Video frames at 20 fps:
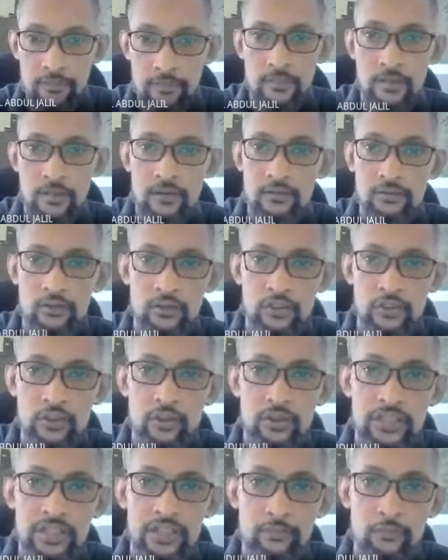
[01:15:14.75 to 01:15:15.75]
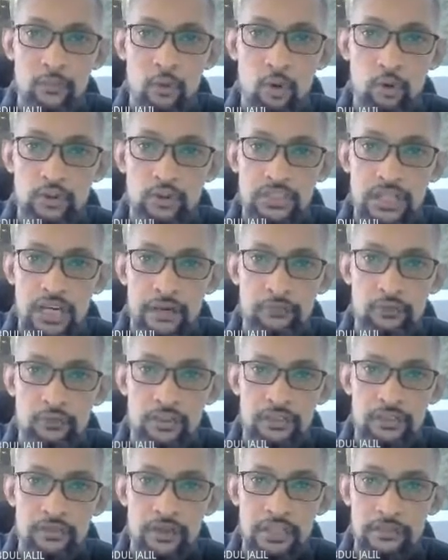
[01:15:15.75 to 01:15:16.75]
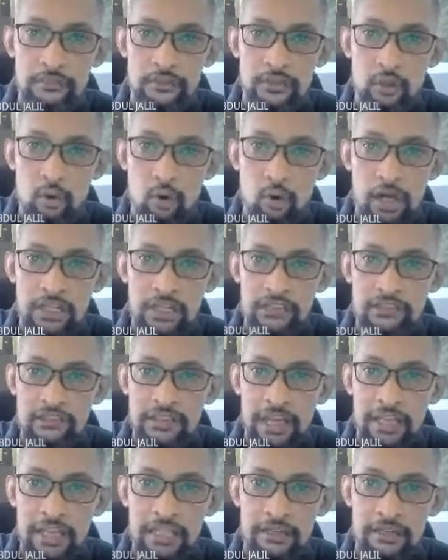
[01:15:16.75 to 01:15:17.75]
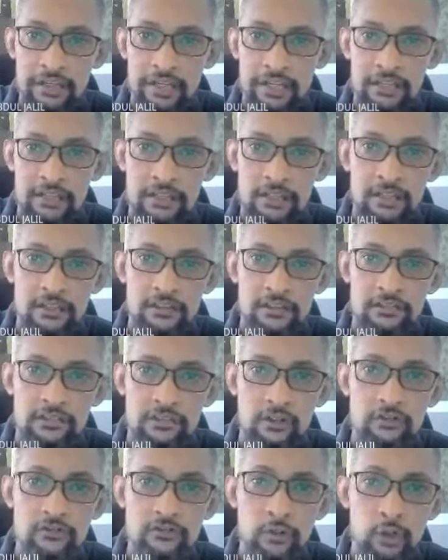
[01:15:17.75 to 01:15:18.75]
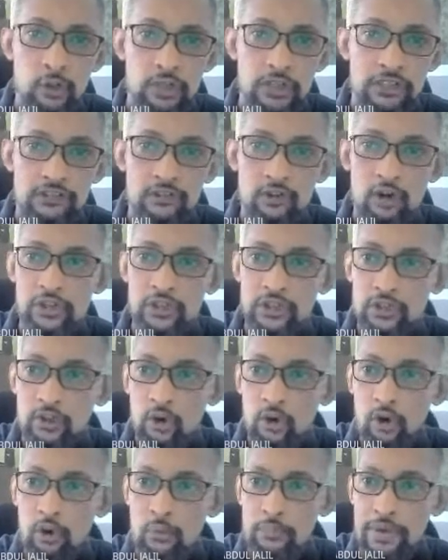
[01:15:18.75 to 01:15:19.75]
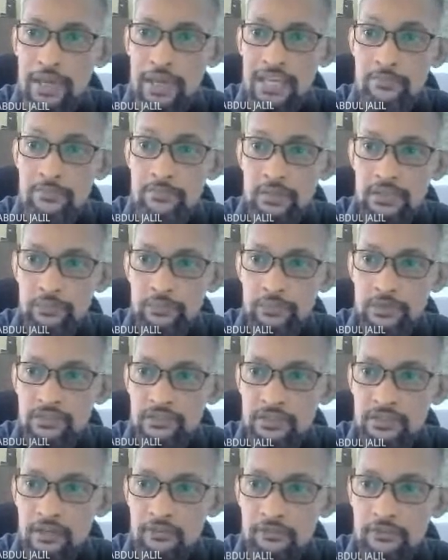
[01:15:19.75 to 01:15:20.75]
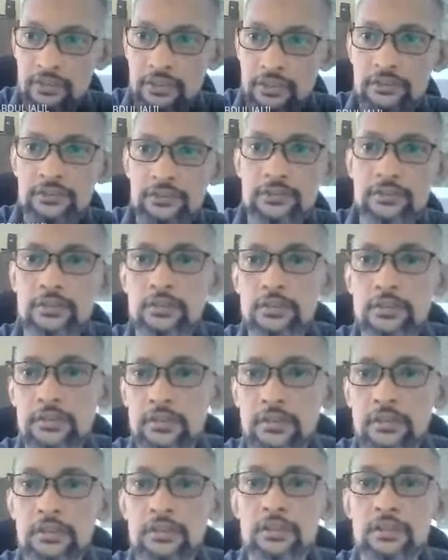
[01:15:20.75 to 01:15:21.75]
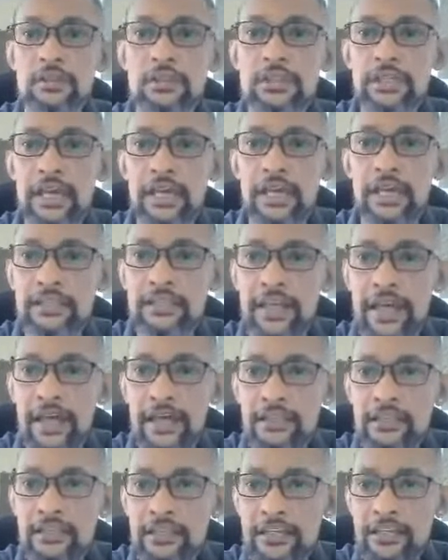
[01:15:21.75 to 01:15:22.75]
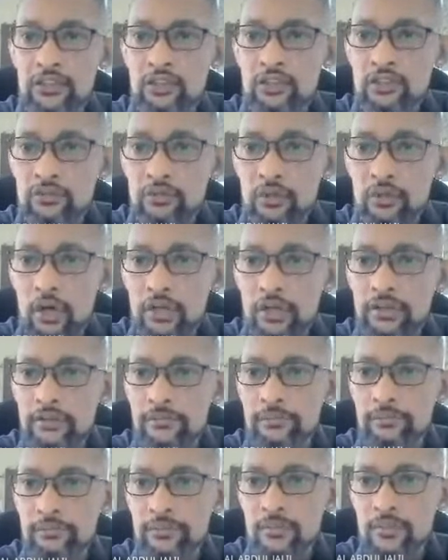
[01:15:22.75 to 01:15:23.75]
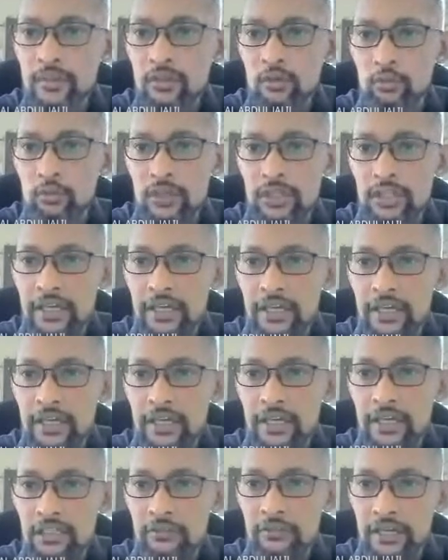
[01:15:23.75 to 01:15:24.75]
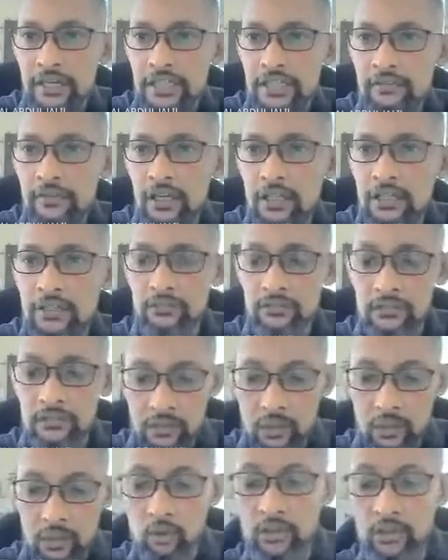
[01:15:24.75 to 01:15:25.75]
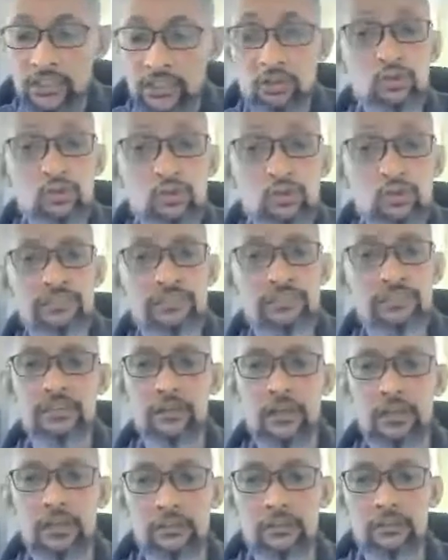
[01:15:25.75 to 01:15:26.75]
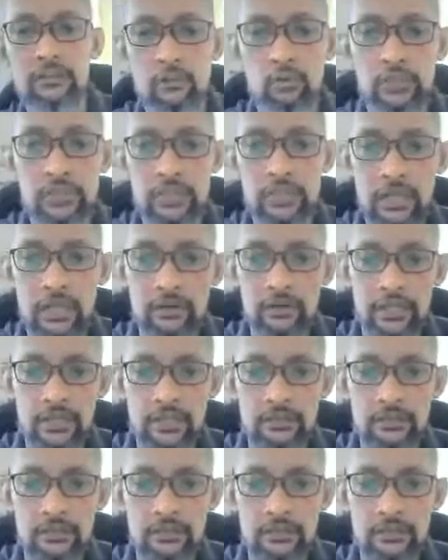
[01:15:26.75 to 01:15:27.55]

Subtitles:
So you need more time to develop your understanding, okay? So focus on your main purpose there first, and then later on, we can actually develop slowly. You guys can develop slowly there, okay?